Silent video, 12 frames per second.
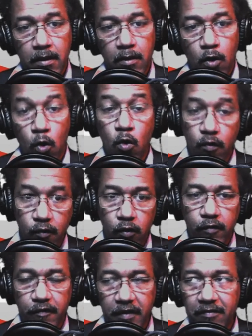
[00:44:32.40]
over
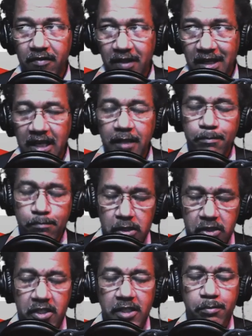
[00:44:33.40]
15
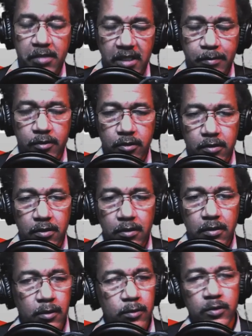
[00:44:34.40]
million people
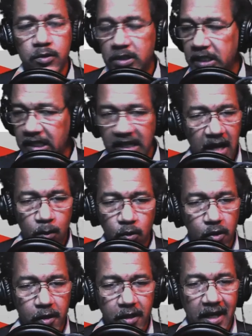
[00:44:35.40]
who did not
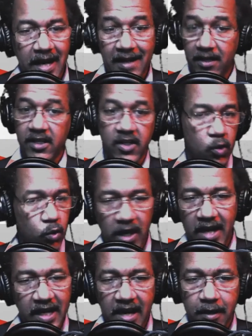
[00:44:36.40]
work and do not
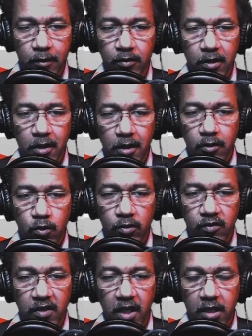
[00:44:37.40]
count towards
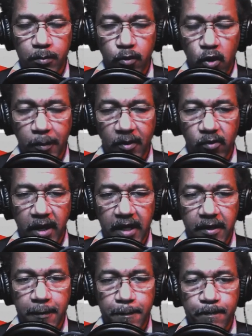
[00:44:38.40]
the unemployment rate.
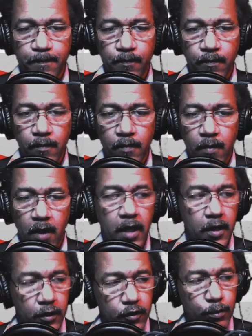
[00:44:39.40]
And
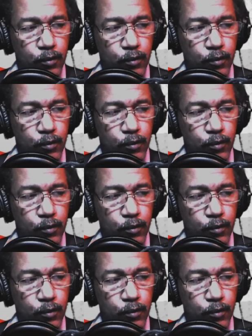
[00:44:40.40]
under